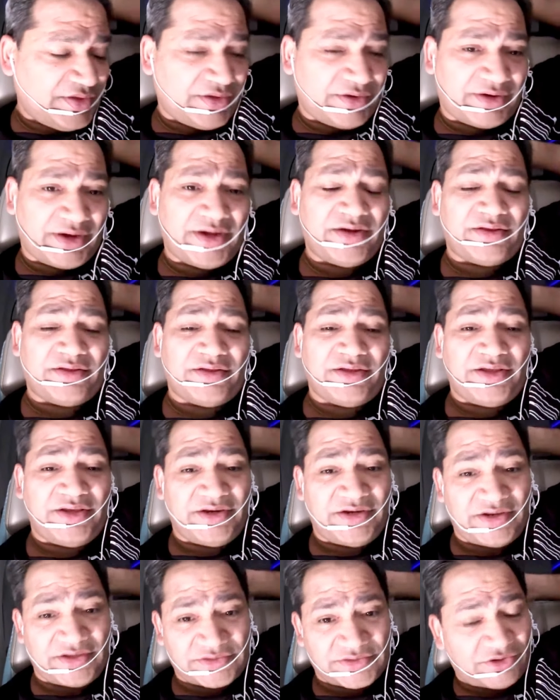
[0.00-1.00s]
right?
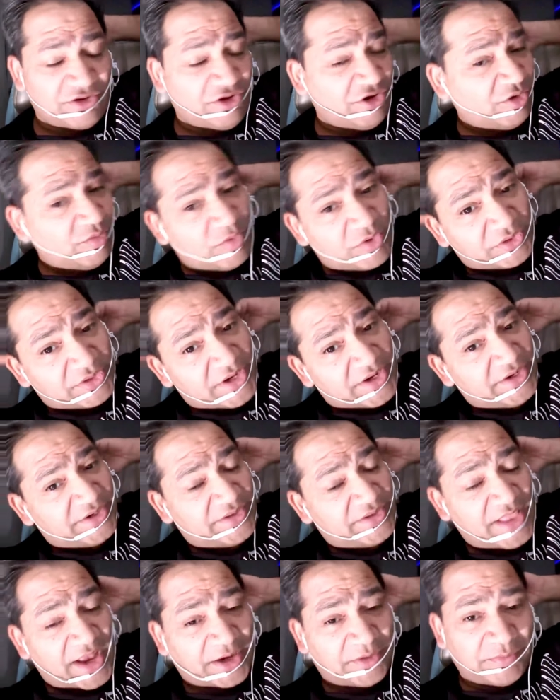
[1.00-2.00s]
He doesn't talk about
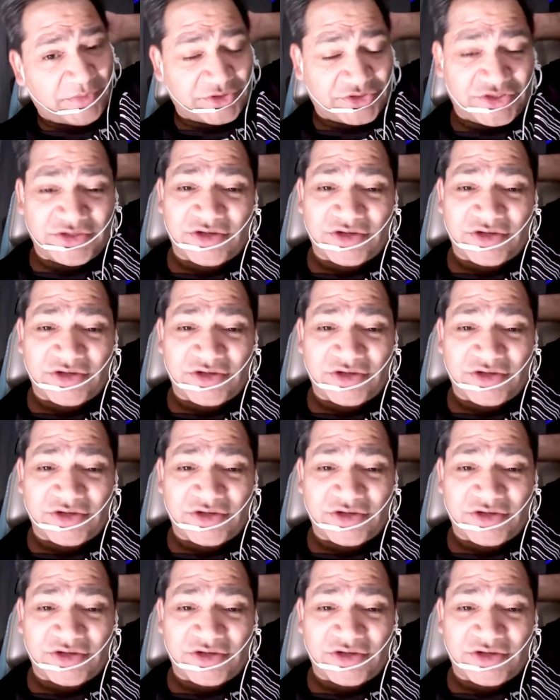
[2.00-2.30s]
it that much.